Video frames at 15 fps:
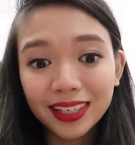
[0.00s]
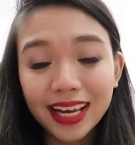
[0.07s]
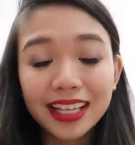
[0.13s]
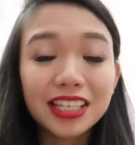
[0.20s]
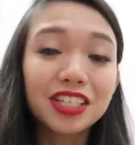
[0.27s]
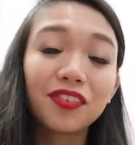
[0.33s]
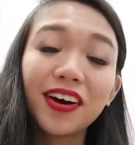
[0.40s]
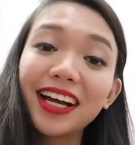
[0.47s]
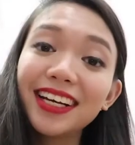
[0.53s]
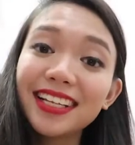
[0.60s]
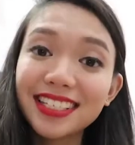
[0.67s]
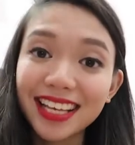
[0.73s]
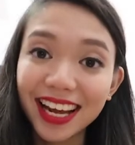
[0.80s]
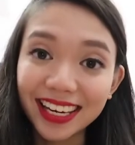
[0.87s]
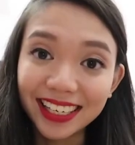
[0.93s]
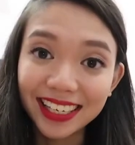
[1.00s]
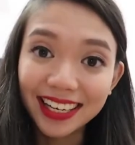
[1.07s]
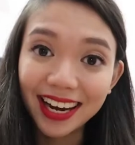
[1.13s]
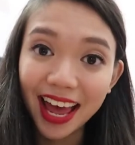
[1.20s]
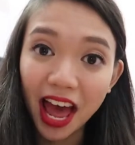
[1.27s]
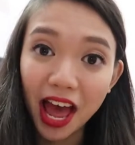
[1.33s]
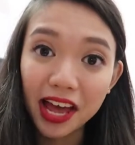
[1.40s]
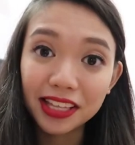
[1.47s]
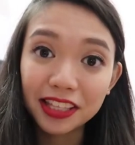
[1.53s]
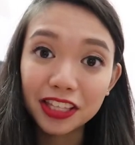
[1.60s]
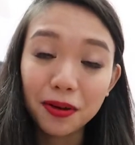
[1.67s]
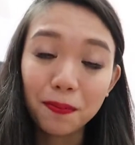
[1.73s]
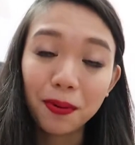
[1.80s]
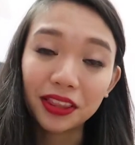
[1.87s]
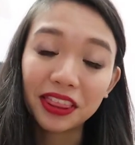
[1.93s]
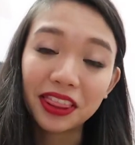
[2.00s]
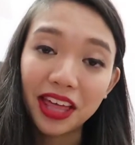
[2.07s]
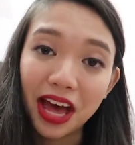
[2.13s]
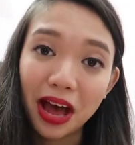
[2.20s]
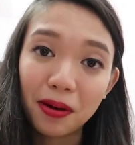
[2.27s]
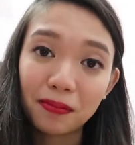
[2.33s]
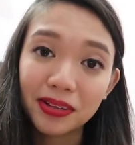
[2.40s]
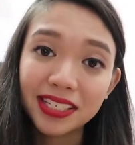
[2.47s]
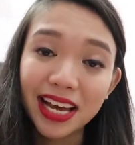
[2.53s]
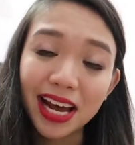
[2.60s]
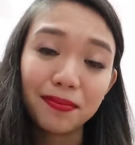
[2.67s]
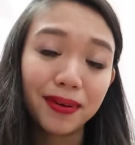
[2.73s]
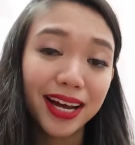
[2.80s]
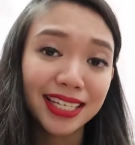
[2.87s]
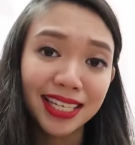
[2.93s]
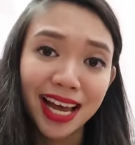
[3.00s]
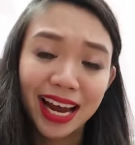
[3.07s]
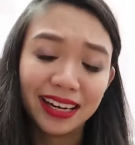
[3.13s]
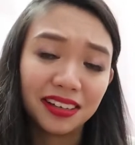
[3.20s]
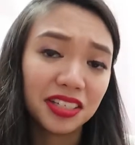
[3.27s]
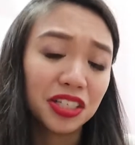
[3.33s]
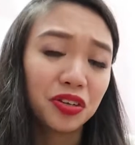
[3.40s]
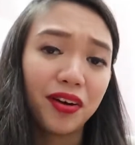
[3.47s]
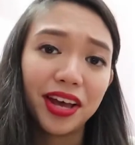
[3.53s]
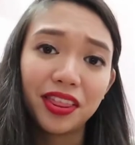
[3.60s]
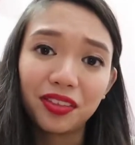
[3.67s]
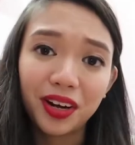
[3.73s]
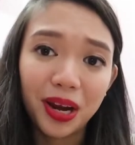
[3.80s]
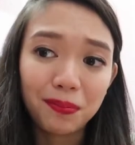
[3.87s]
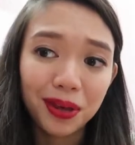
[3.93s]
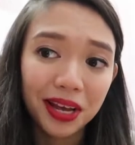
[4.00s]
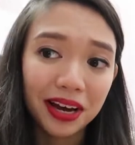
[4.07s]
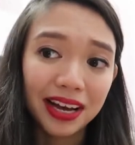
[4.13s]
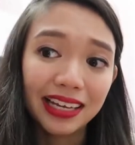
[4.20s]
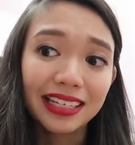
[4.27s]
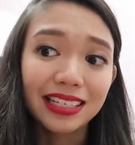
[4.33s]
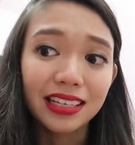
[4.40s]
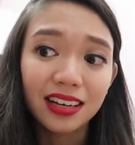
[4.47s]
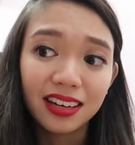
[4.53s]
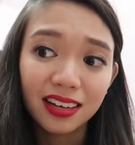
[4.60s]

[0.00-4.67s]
And so I decided to put them side by side as 2 and 3 because